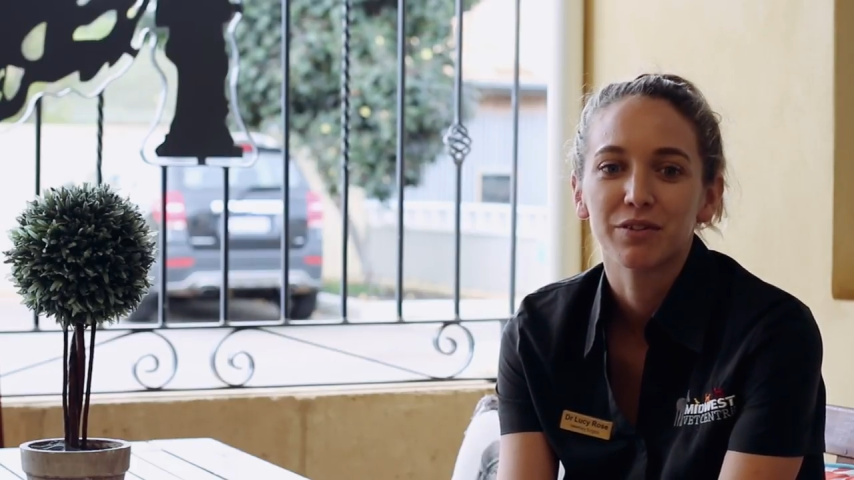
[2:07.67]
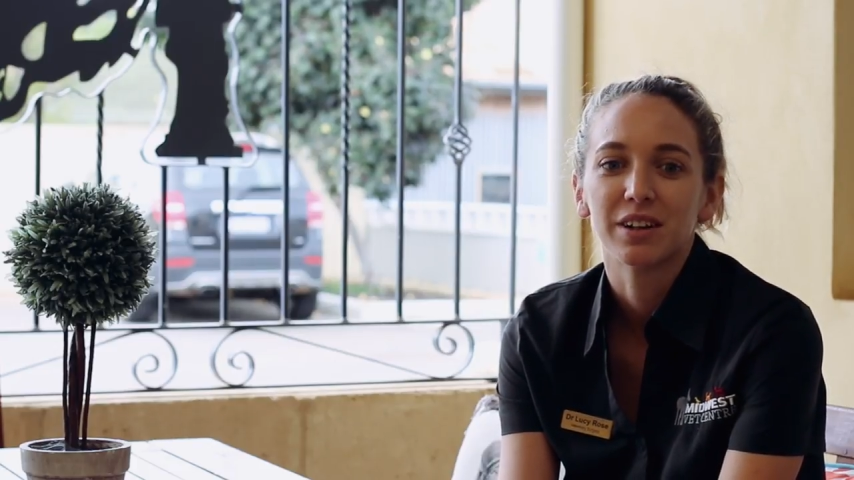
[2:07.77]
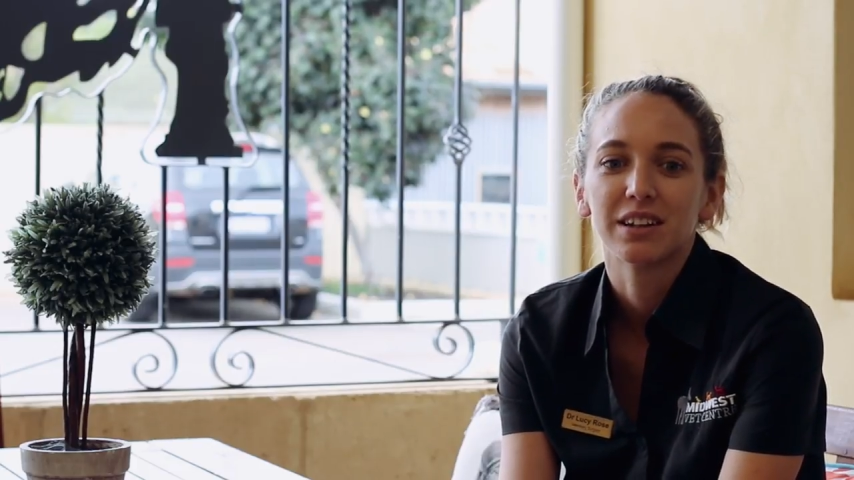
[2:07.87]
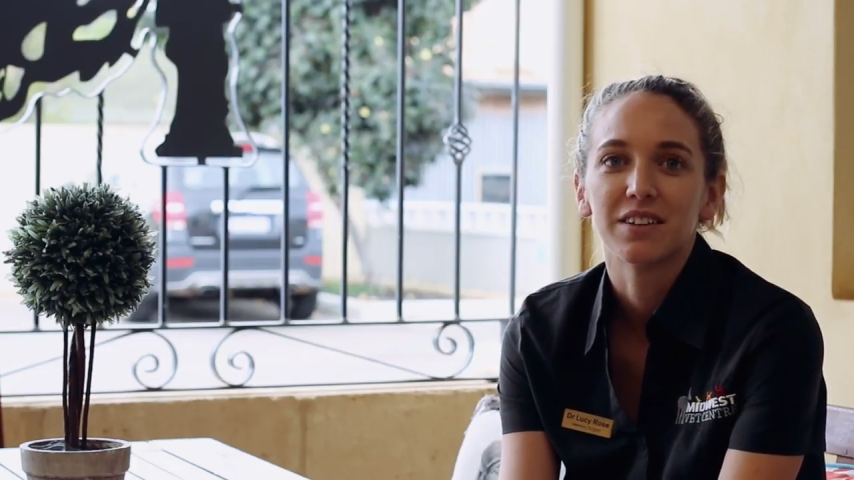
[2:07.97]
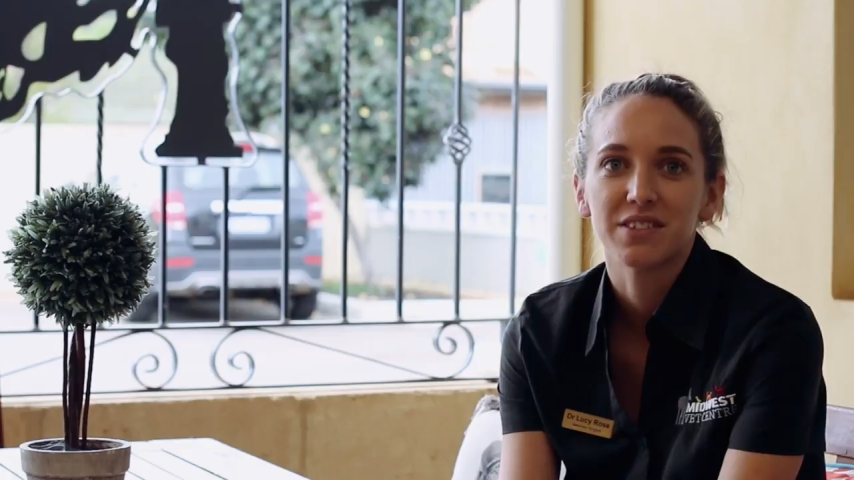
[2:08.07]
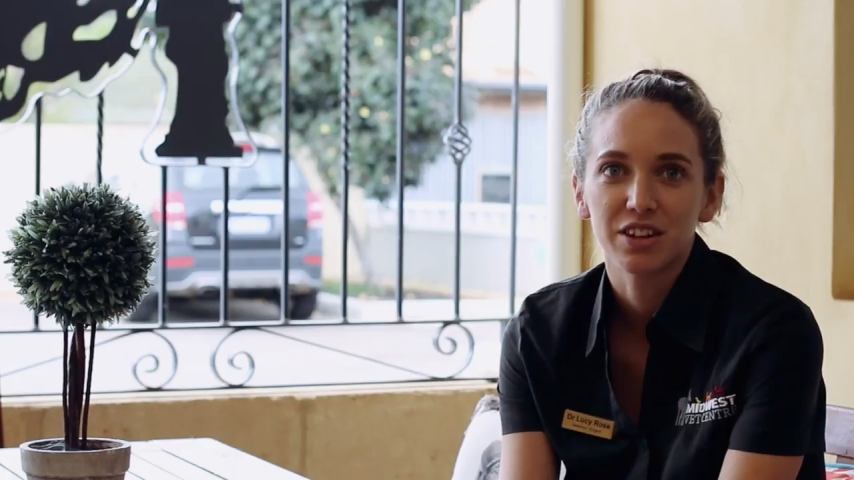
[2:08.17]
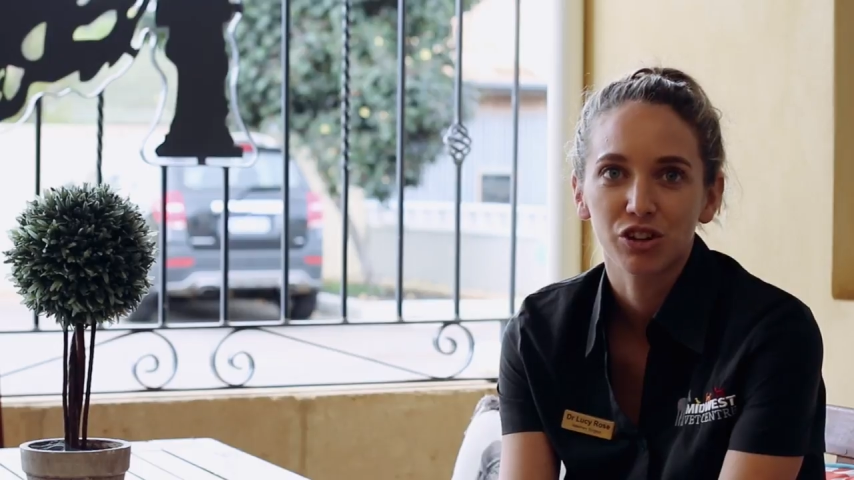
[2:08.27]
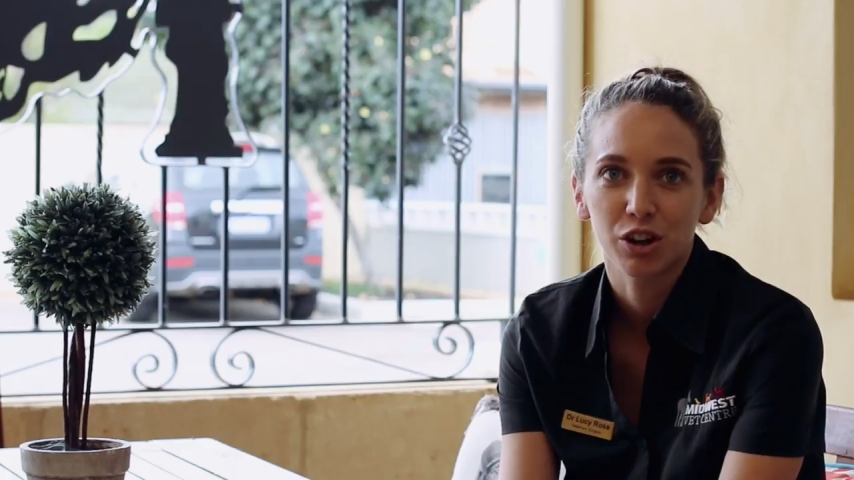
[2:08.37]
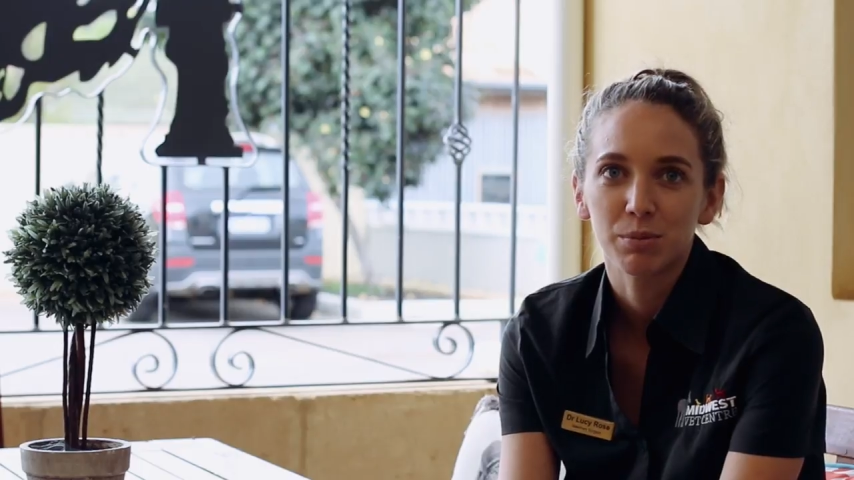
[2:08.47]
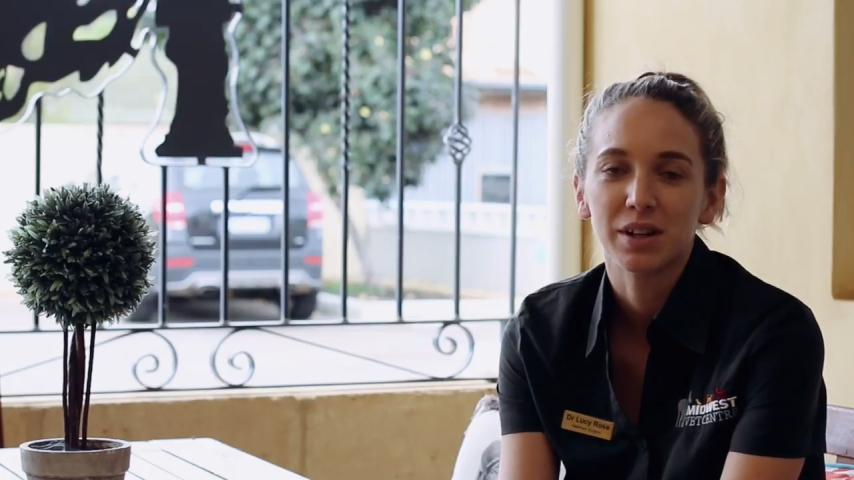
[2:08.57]
Everyone loves their
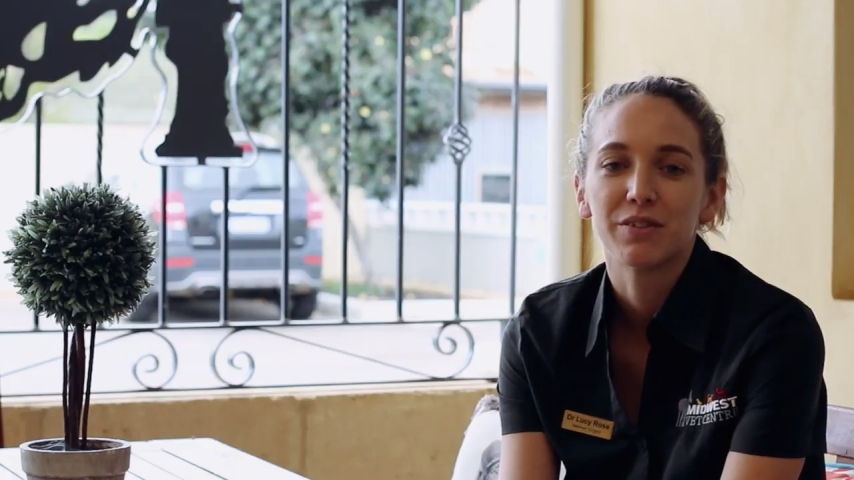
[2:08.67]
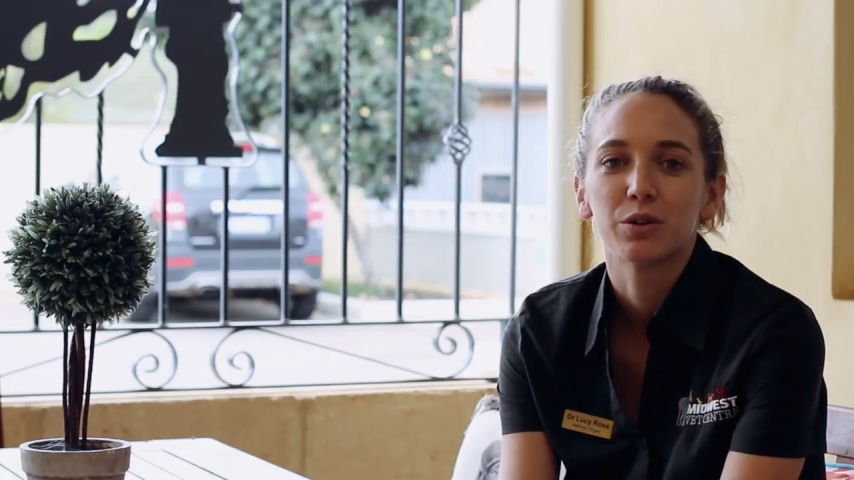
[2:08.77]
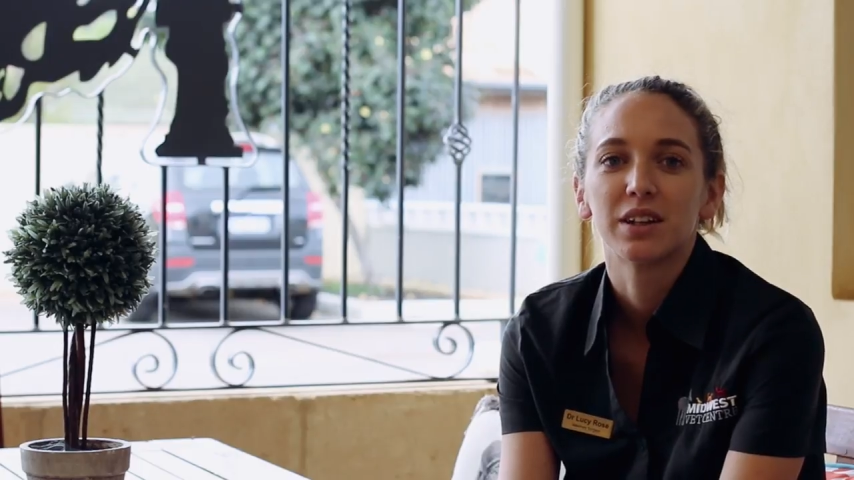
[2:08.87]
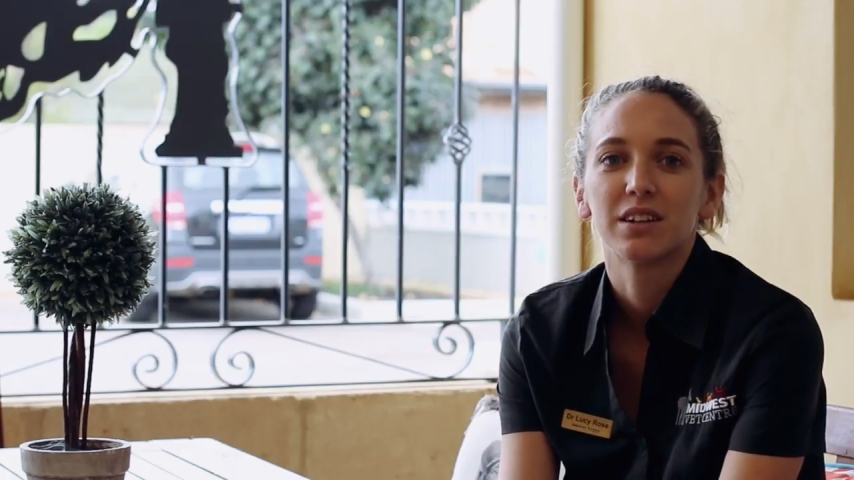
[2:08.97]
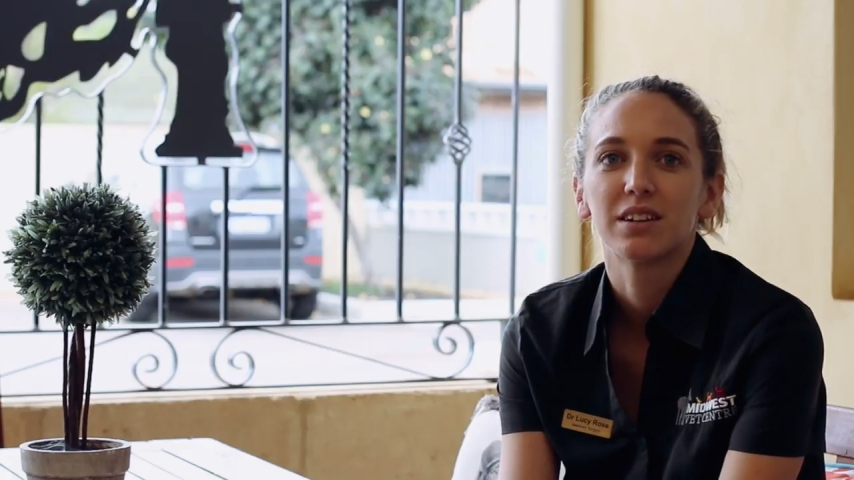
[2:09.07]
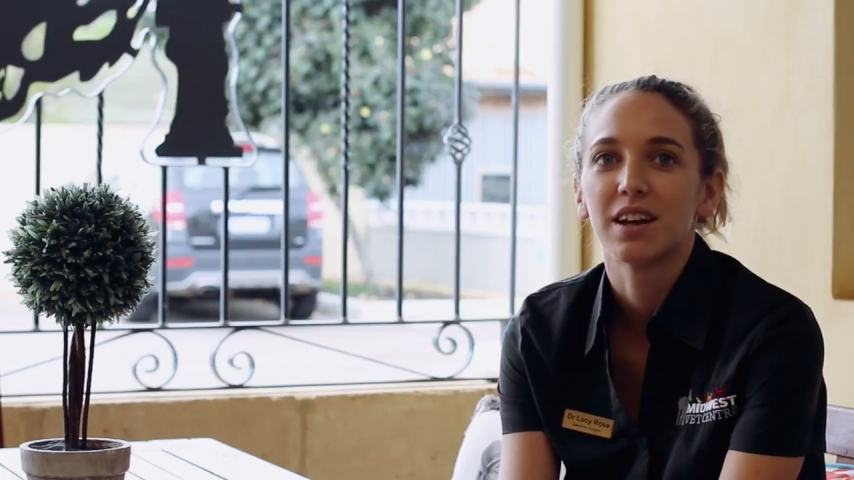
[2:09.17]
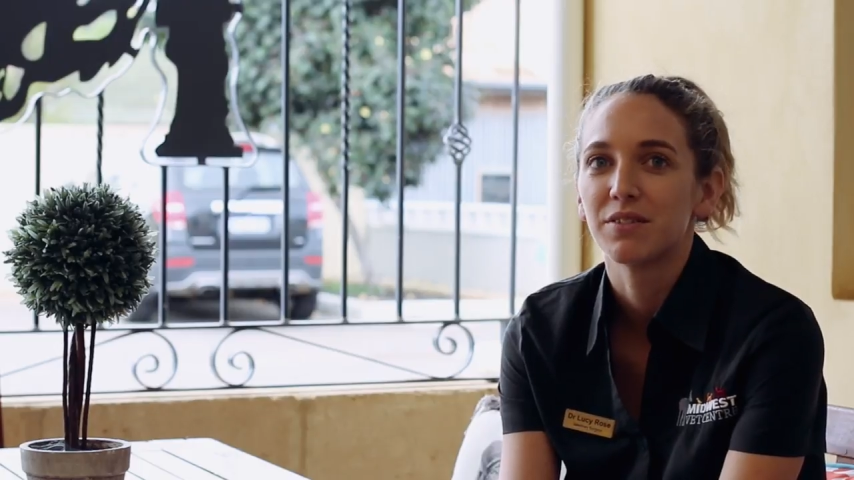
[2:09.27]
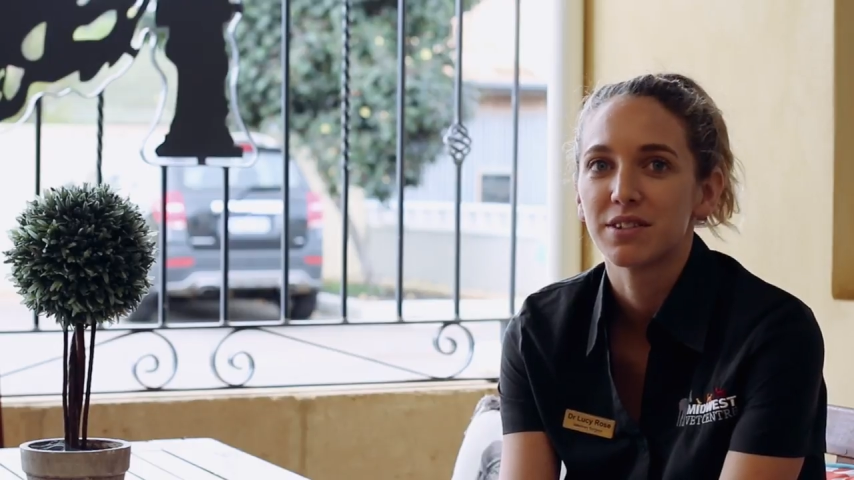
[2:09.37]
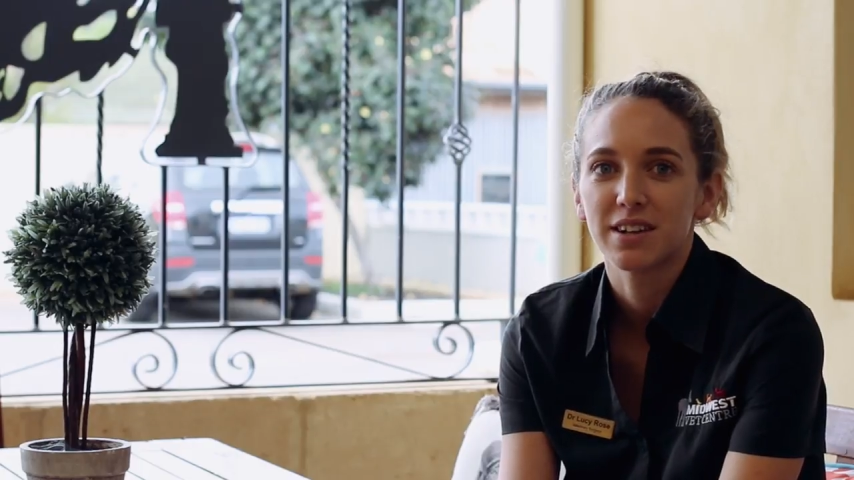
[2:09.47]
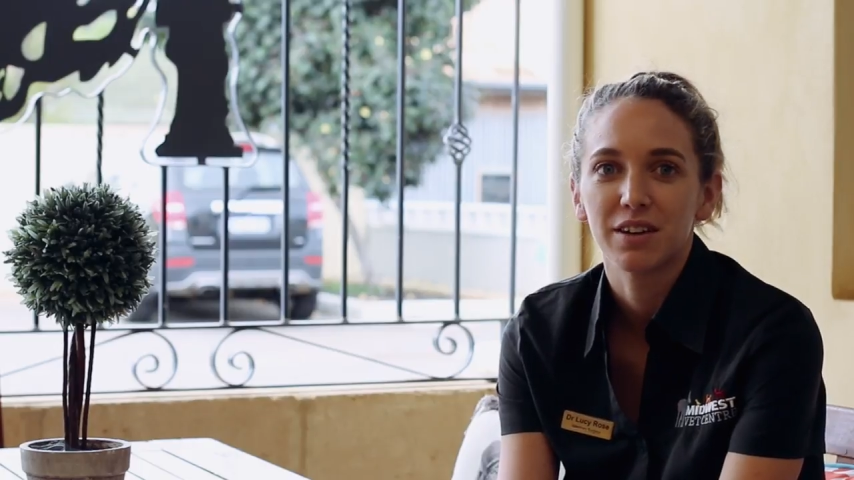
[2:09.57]
job and everyone loves